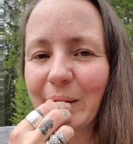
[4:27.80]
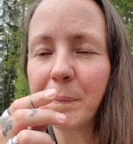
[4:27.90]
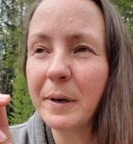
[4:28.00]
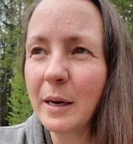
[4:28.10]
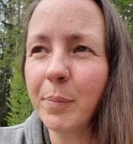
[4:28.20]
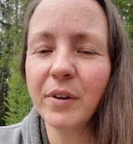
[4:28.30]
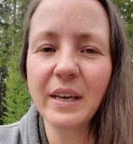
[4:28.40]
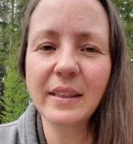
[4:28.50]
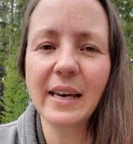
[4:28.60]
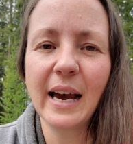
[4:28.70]
the people
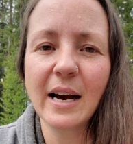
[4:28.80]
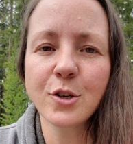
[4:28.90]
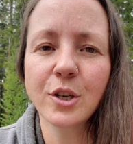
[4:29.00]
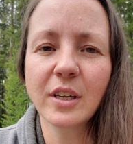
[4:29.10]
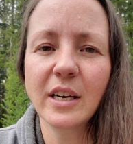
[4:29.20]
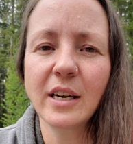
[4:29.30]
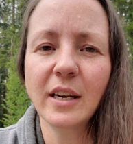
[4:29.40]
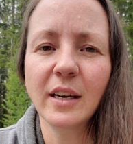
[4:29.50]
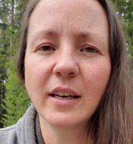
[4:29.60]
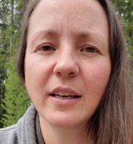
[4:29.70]
that they
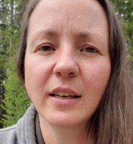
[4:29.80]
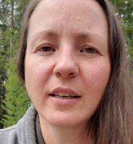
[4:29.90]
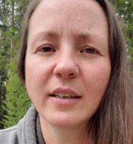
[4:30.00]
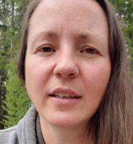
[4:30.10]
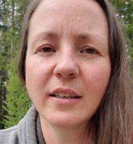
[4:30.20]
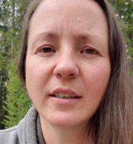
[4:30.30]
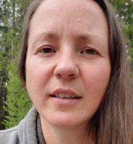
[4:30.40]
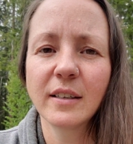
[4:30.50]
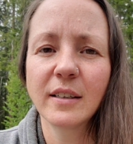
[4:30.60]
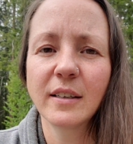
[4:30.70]
actually
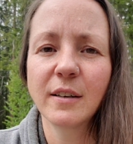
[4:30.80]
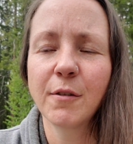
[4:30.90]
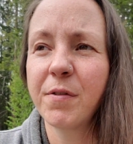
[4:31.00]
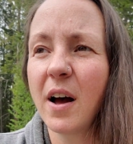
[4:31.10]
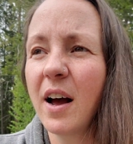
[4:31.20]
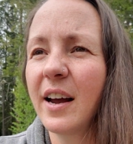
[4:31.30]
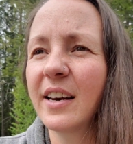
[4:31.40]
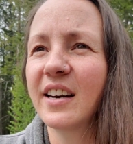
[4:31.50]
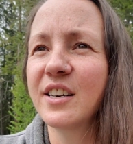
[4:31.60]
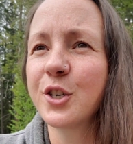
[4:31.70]

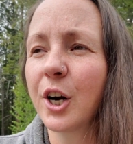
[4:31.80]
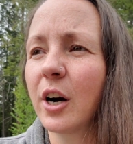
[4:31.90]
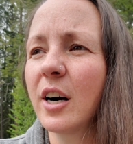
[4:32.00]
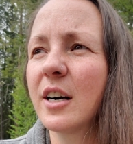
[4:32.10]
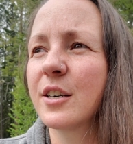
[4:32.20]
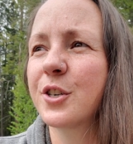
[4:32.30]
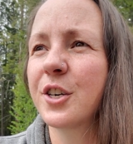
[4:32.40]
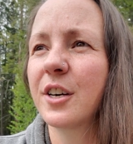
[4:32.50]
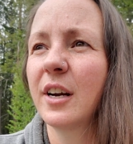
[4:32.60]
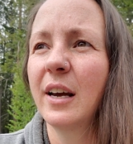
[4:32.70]
fine and
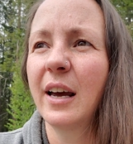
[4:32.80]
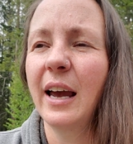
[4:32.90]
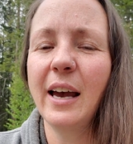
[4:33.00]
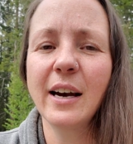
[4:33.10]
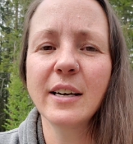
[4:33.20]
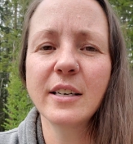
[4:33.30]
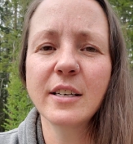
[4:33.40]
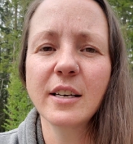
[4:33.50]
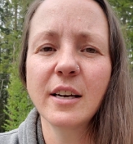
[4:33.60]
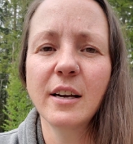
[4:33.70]
charge.
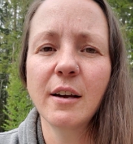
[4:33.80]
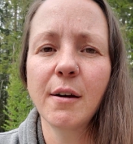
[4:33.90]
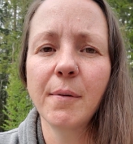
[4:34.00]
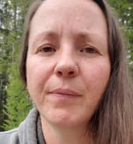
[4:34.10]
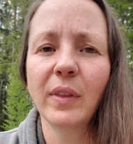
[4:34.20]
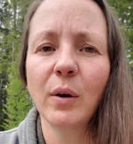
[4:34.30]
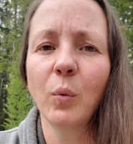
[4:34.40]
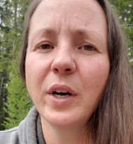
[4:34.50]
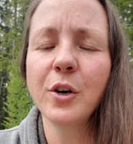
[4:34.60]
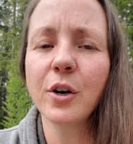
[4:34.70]
And
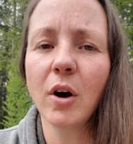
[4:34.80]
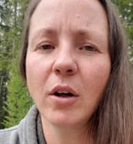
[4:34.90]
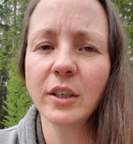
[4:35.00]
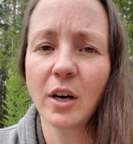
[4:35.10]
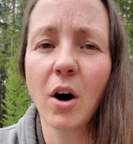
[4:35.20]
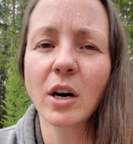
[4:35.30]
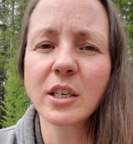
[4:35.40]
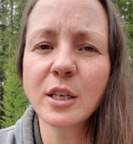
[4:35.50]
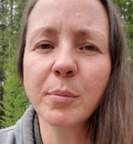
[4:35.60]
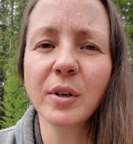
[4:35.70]
when you're called a
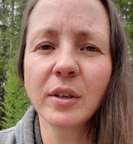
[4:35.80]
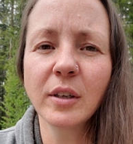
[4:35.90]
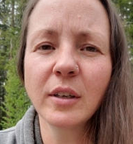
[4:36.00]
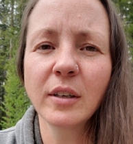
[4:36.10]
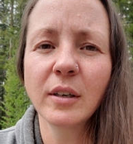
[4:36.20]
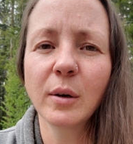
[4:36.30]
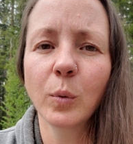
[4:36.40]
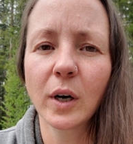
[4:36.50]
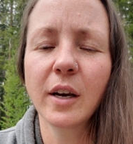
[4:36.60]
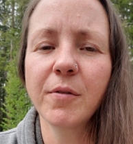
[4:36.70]
constable
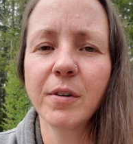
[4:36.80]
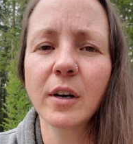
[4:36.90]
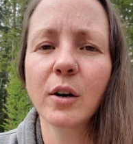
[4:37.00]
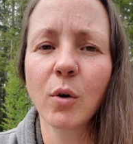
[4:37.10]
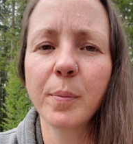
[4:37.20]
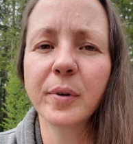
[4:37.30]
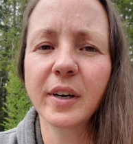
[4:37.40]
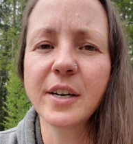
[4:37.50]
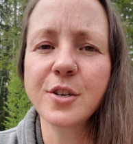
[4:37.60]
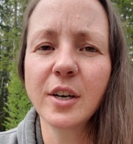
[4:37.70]
working for a
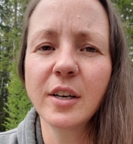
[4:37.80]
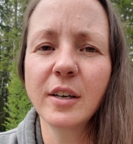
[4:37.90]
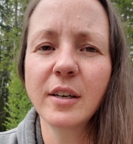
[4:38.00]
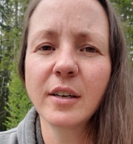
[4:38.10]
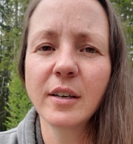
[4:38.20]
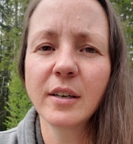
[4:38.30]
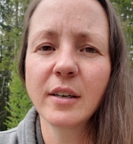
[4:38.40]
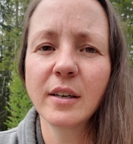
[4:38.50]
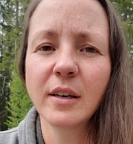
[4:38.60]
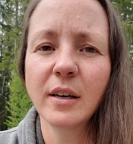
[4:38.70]
corporation,
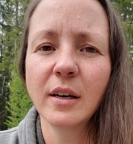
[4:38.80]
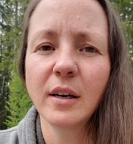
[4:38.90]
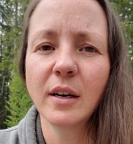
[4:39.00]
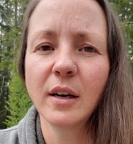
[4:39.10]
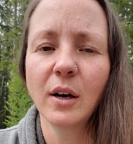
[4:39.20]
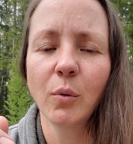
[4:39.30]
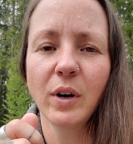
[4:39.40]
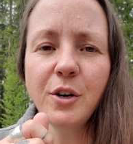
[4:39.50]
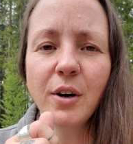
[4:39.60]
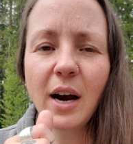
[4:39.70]

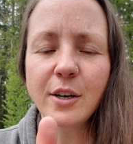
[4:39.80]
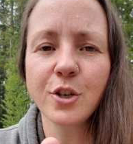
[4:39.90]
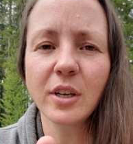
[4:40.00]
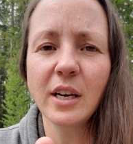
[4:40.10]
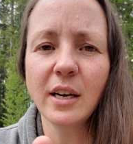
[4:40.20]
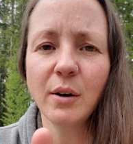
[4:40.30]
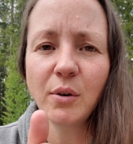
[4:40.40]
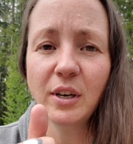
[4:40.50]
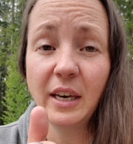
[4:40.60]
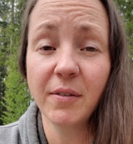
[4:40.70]
when you're actually
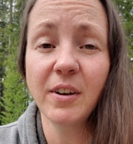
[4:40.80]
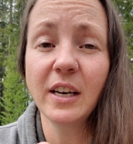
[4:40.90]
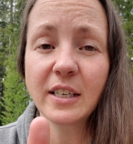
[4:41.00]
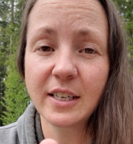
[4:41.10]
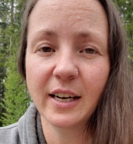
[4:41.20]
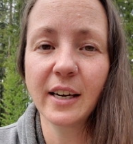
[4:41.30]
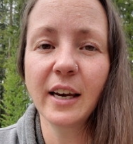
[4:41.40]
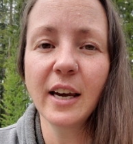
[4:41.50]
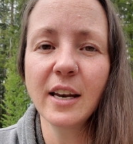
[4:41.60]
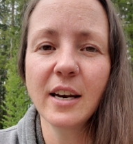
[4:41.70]
giving a
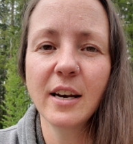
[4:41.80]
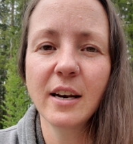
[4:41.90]
ticket,